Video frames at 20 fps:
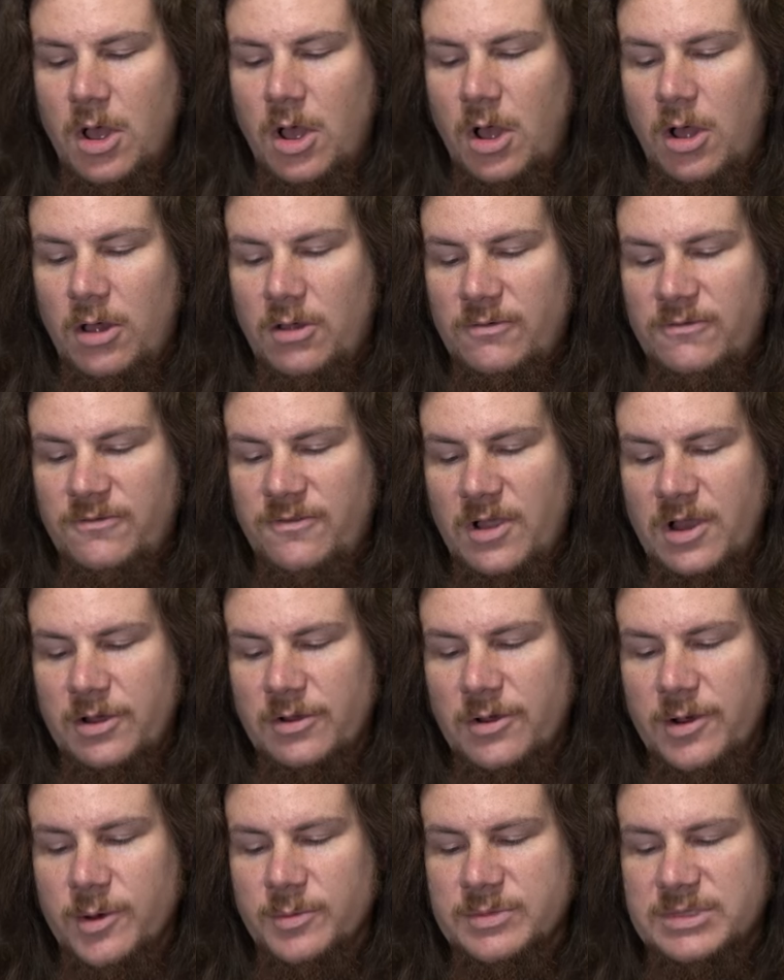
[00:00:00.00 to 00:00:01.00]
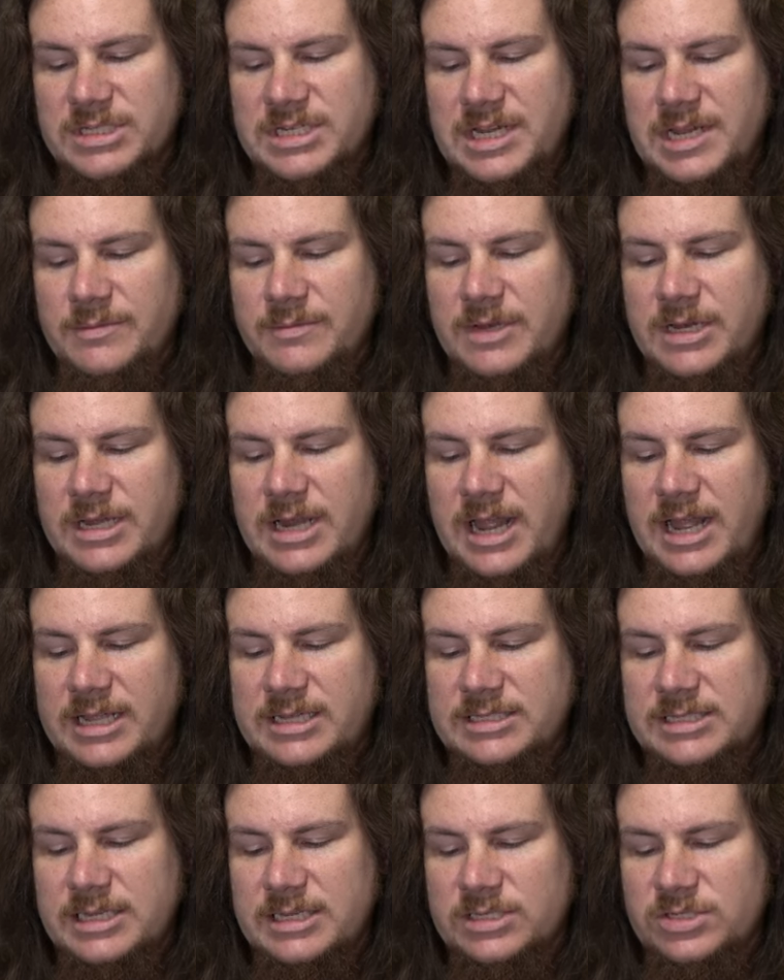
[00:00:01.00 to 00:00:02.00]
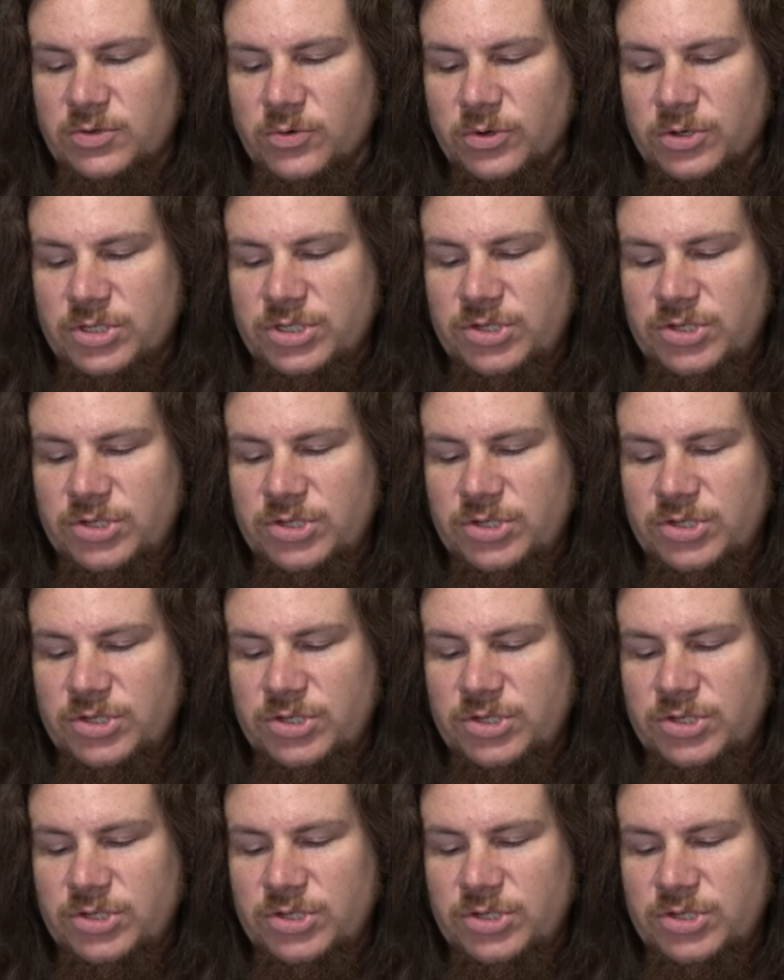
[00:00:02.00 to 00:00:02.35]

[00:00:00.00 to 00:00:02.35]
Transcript: all firearms deemed in excess or